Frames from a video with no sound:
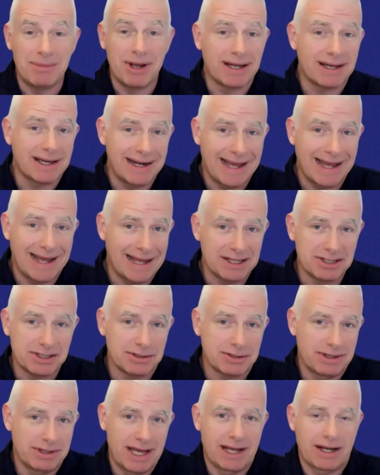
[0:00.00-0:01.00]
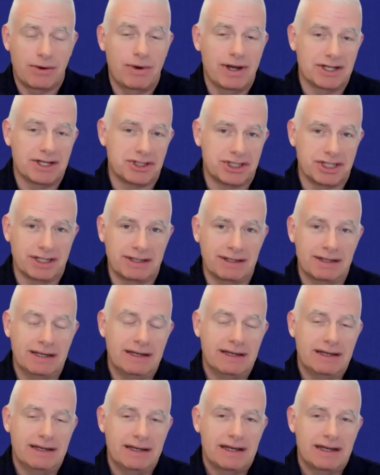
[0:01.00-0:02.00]
I'm not going to answer that question.
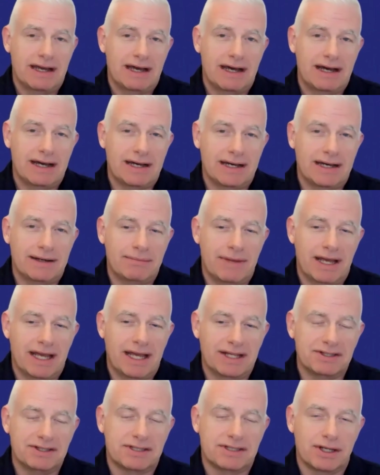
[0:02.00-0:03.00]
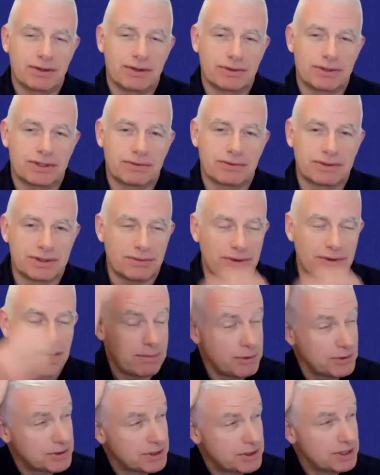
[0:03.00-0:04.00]
And so to
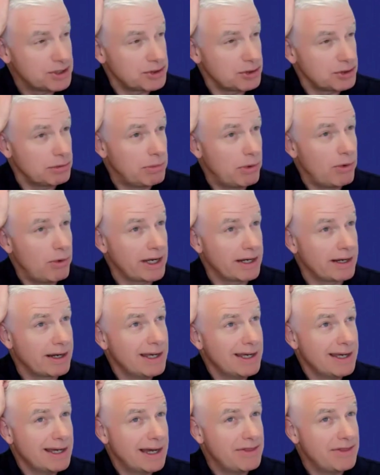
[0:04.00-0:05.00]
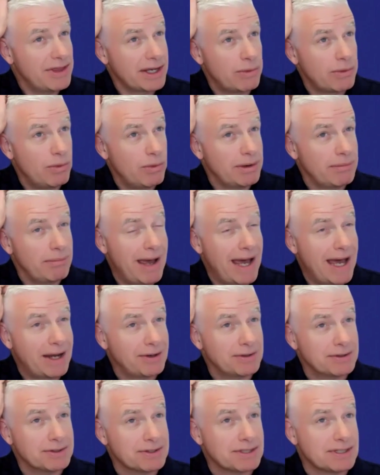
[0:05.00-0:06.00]
Robert's initial point, I think what
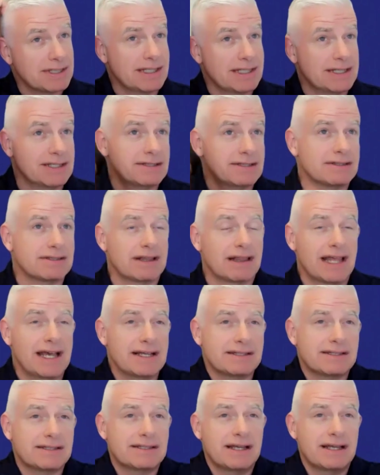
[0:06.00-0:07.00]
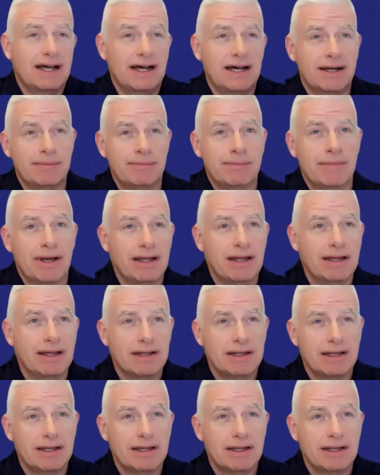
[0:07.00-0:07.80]
matters is less the